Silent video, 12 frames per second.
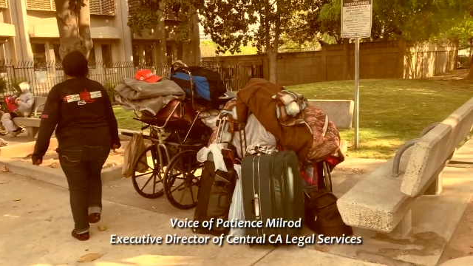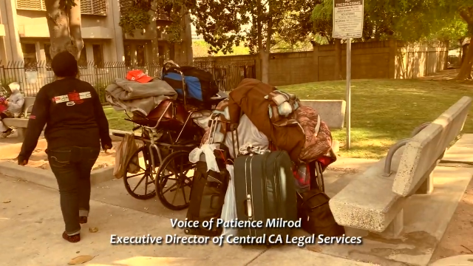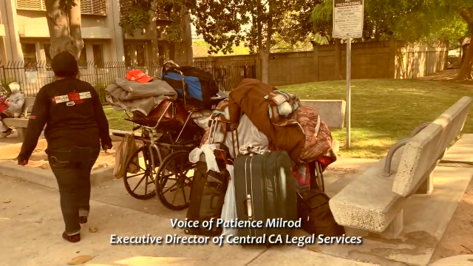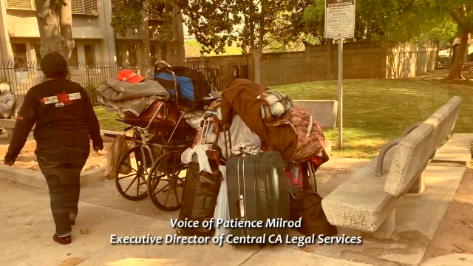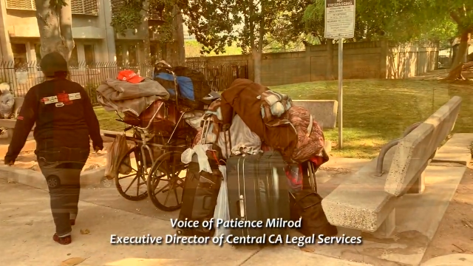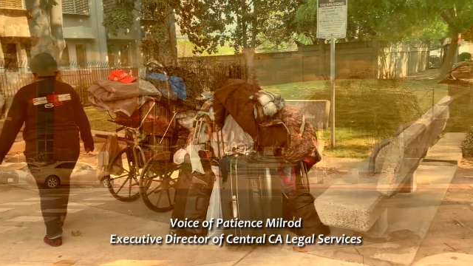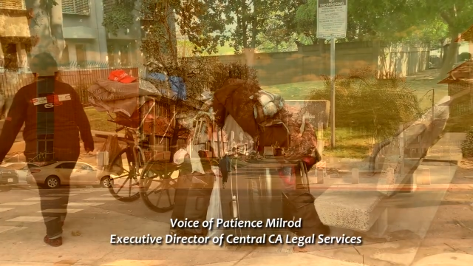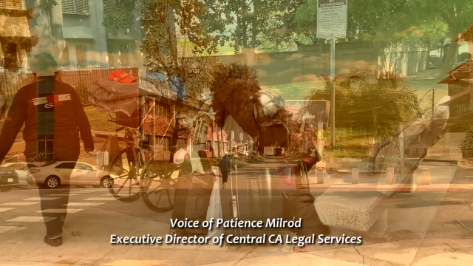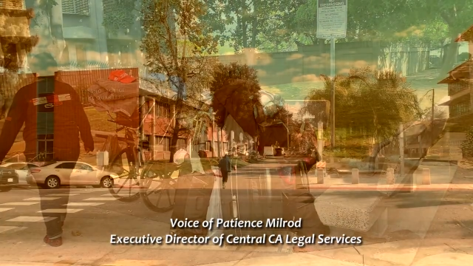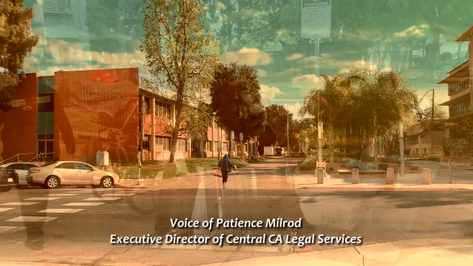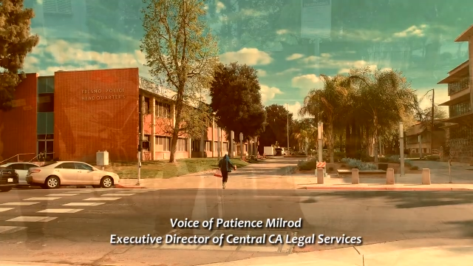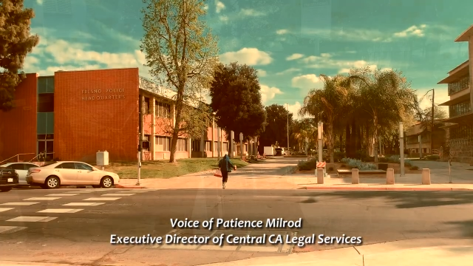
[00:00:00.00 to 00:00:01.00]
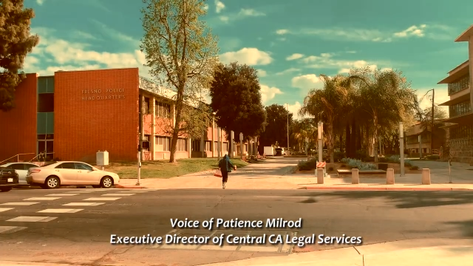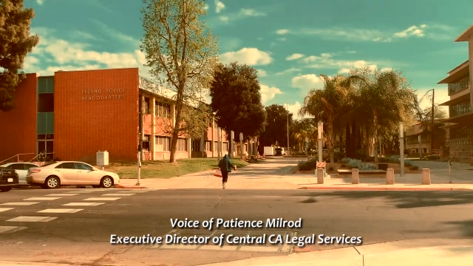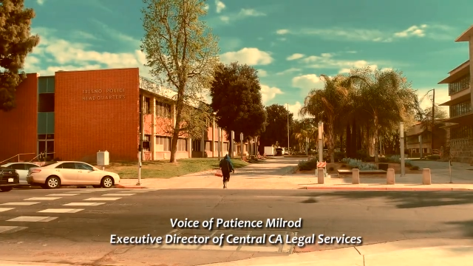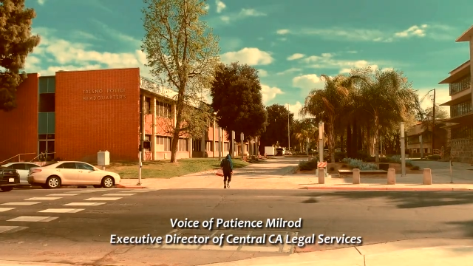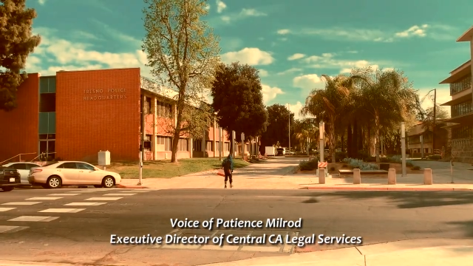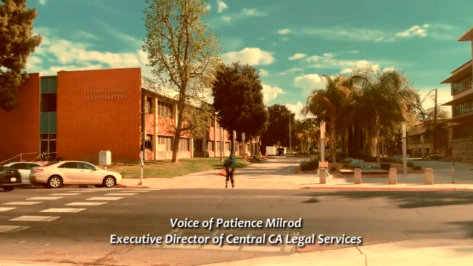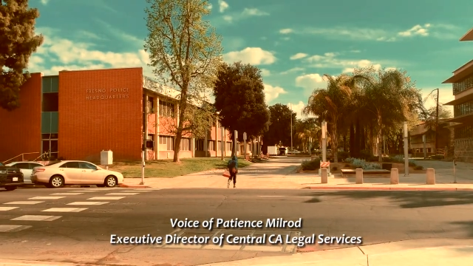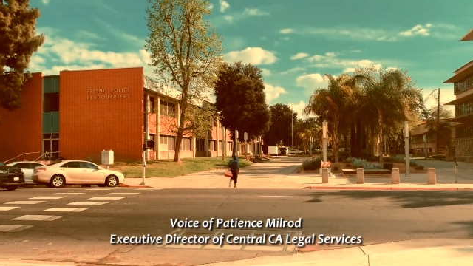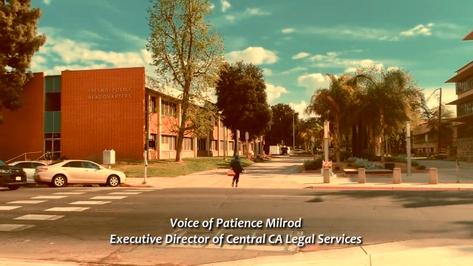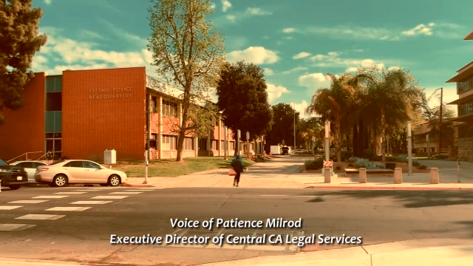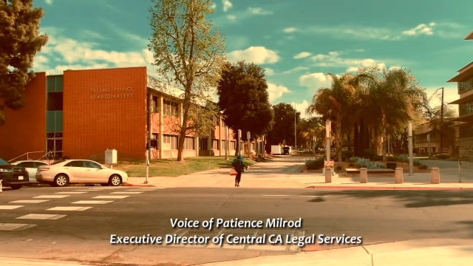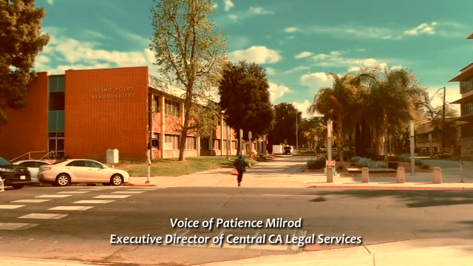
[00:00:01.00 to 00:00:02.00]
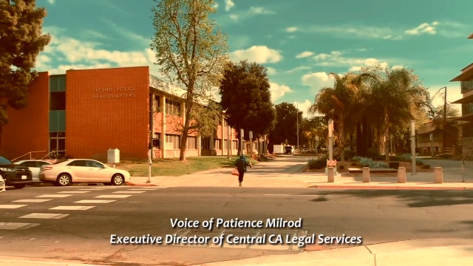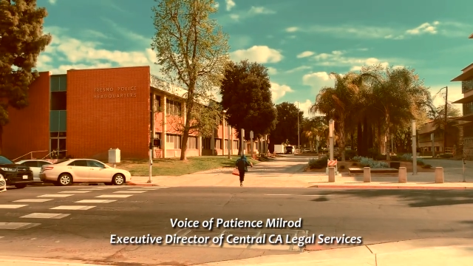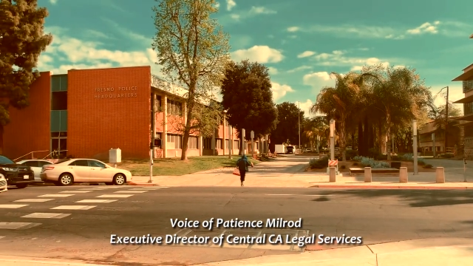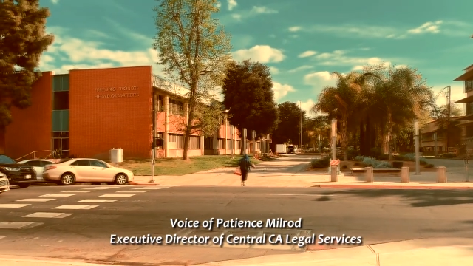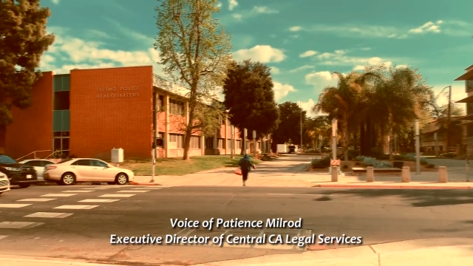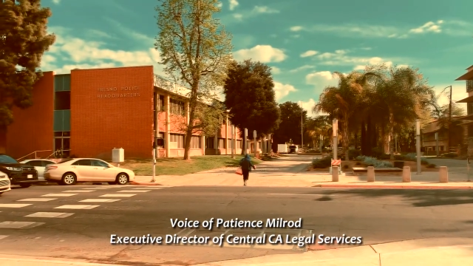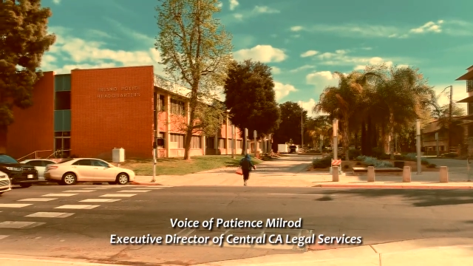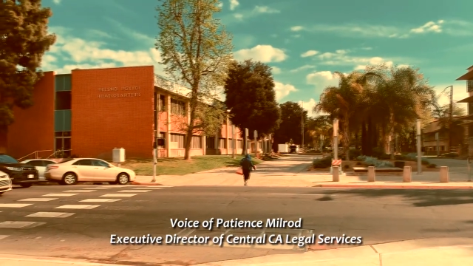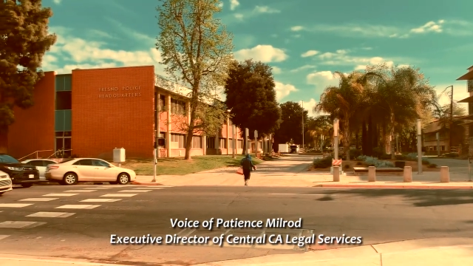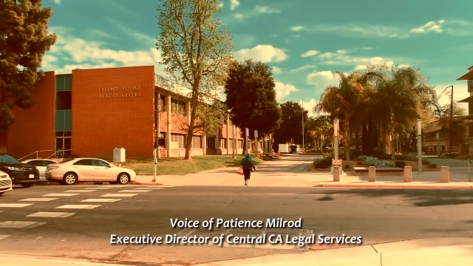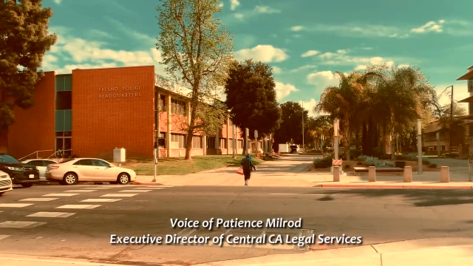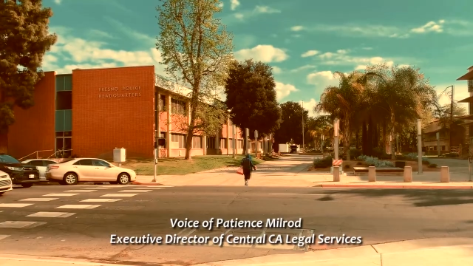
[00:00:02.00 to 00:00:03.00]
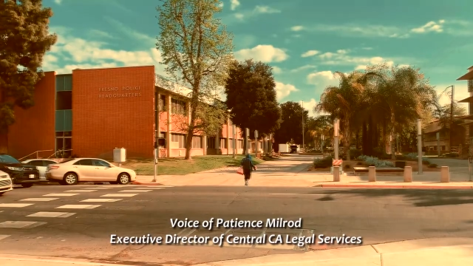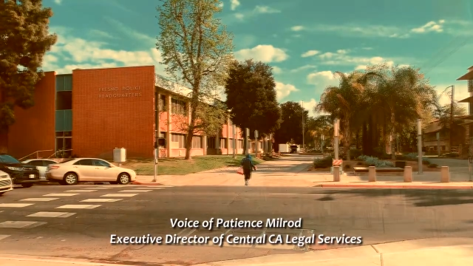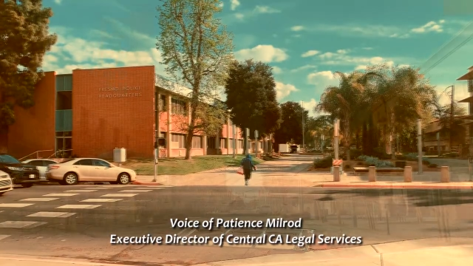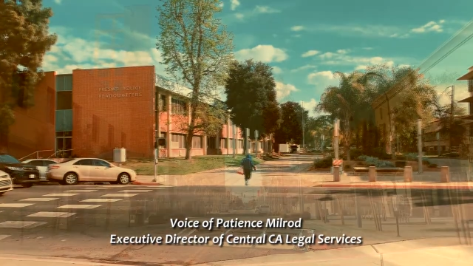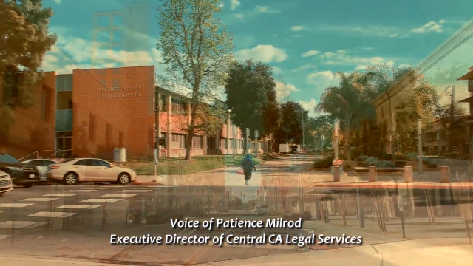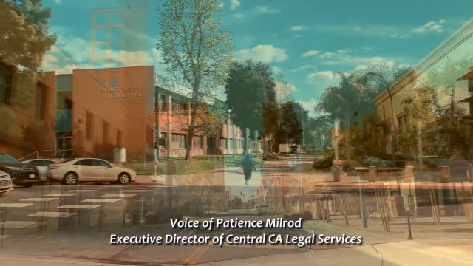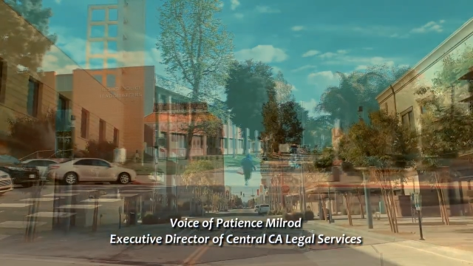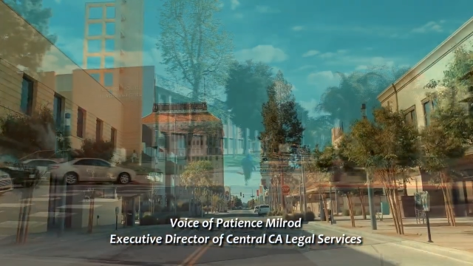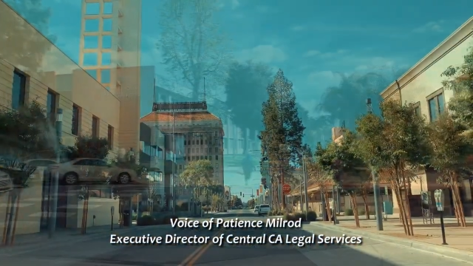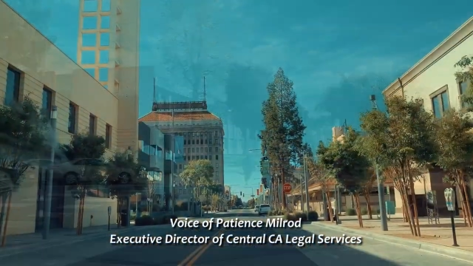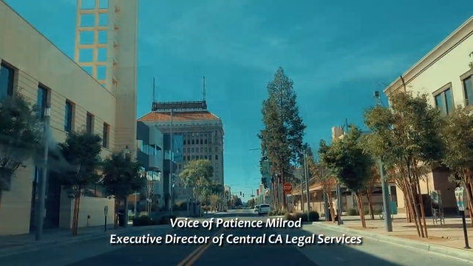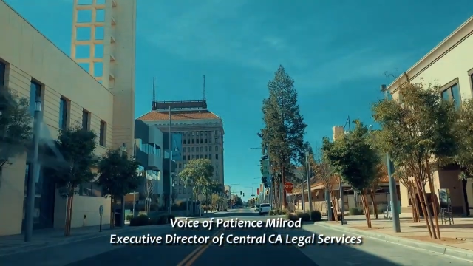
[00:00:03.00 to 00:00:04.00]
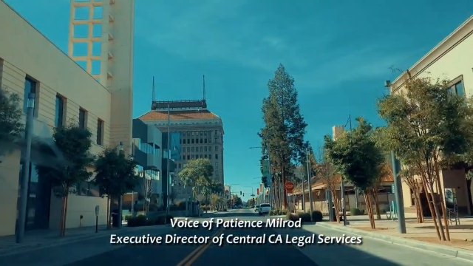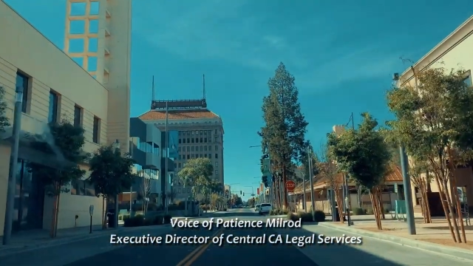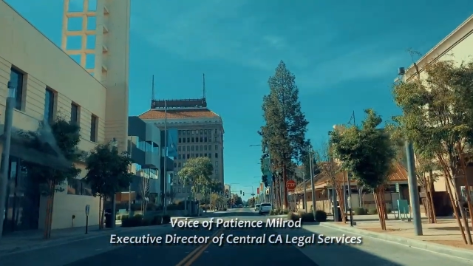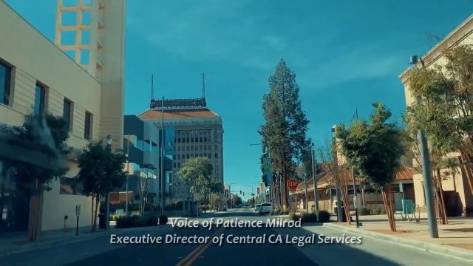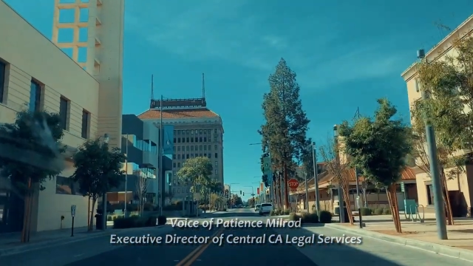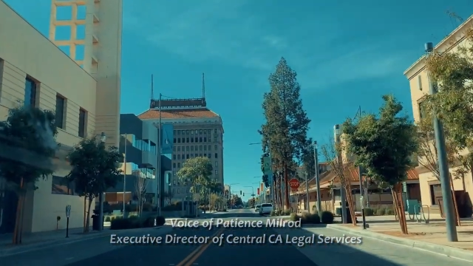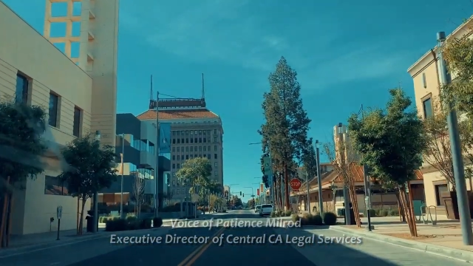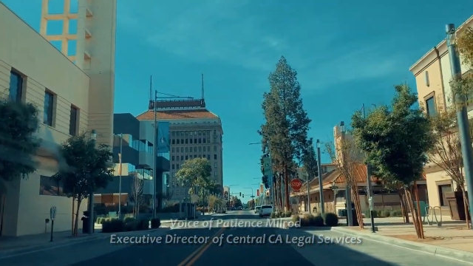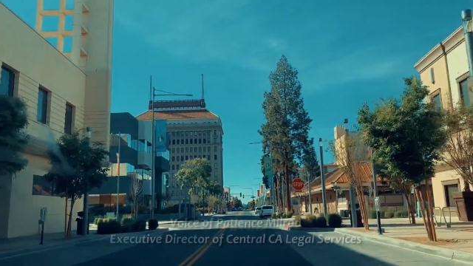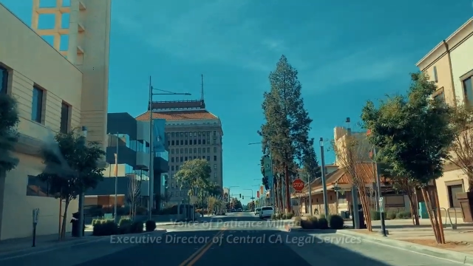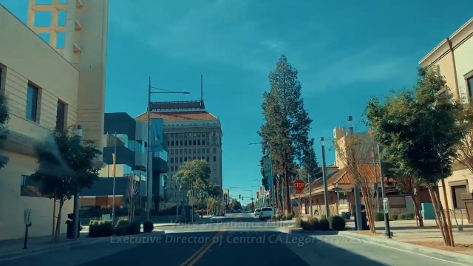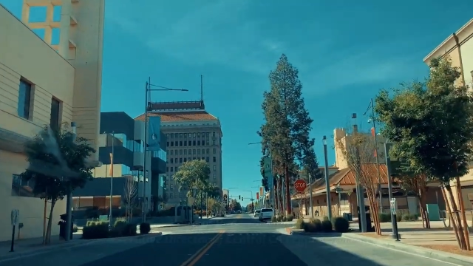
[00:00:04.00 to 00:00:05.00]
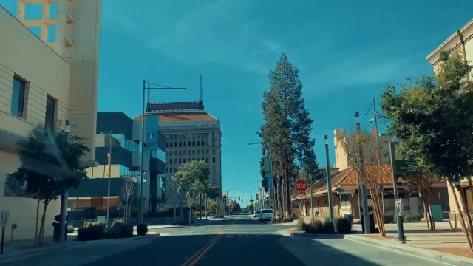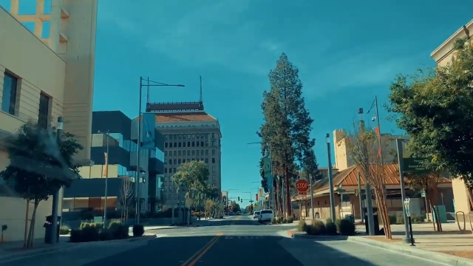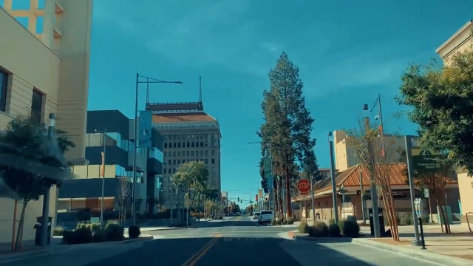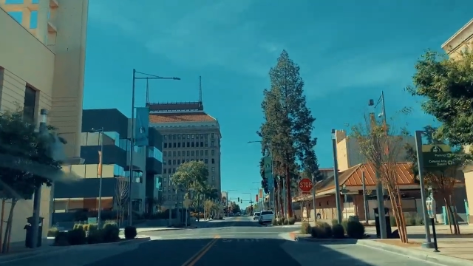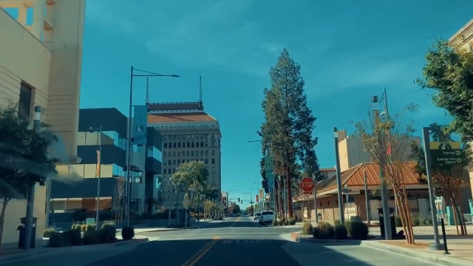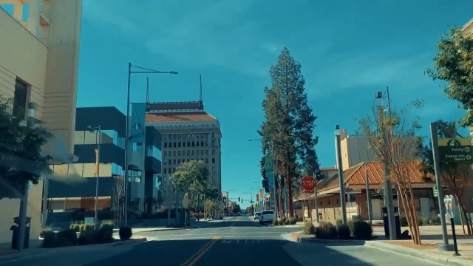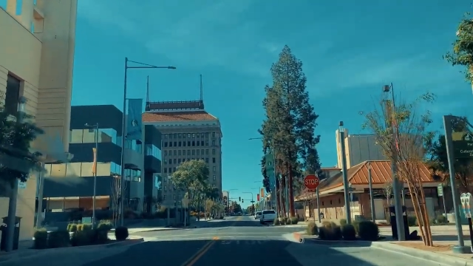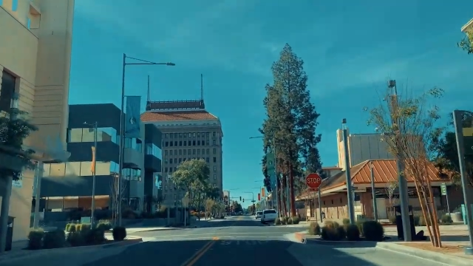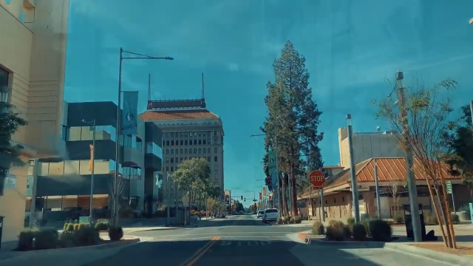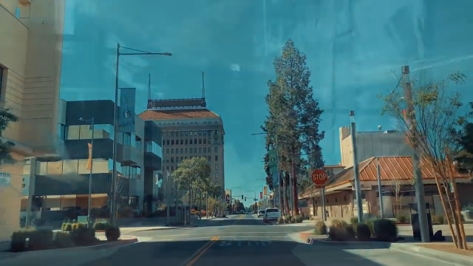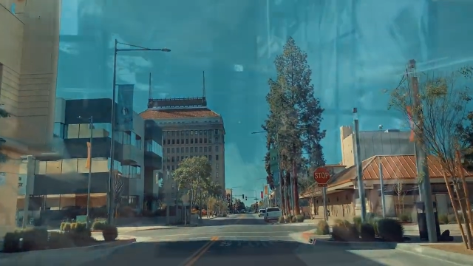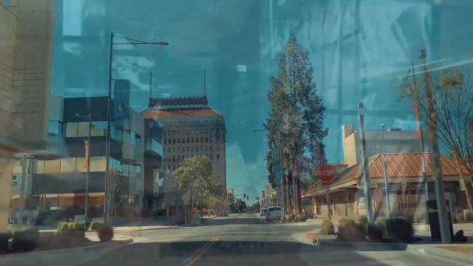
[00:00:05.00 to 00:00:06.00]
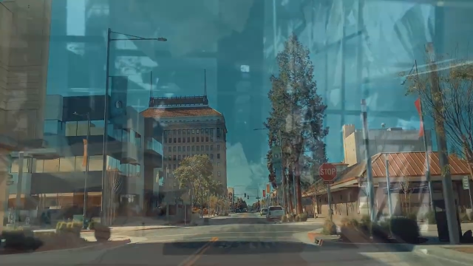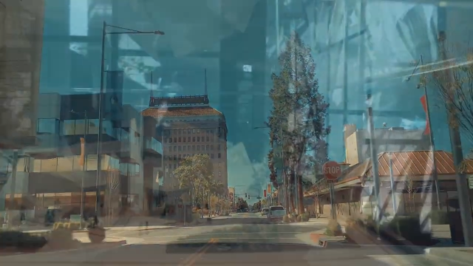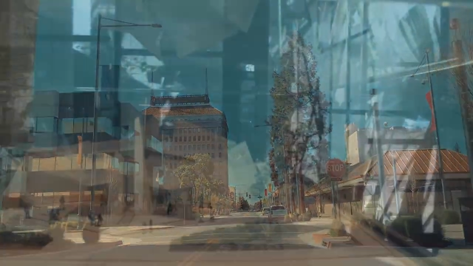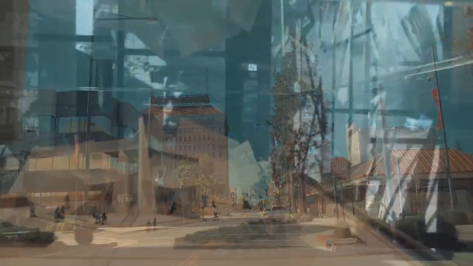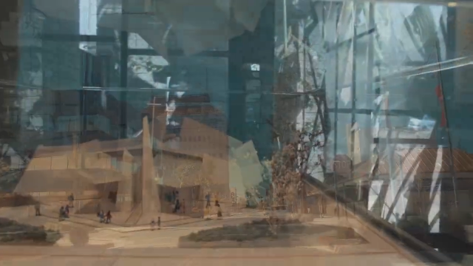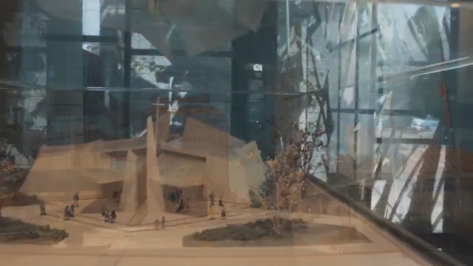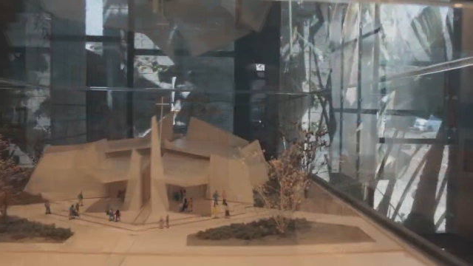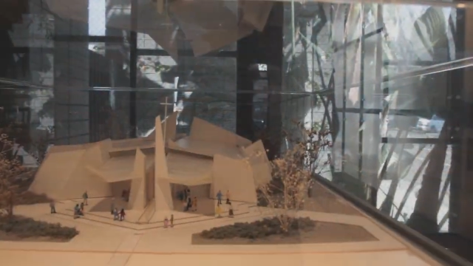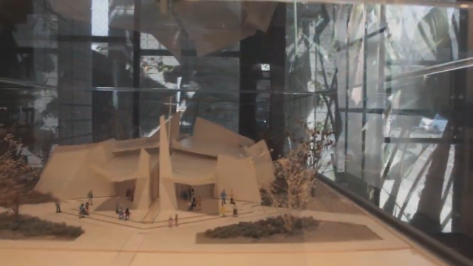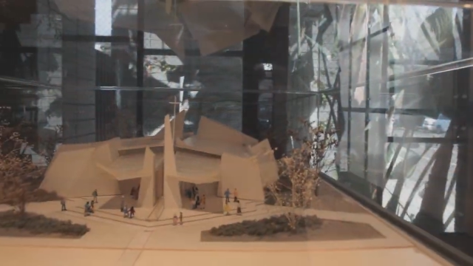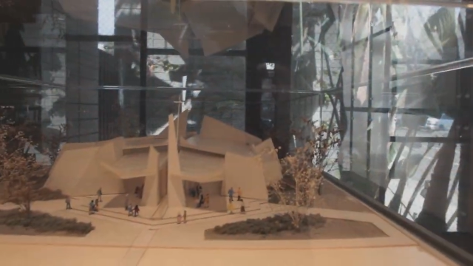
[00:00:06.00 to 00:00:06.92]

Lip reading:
Nobody's mouth can be seen.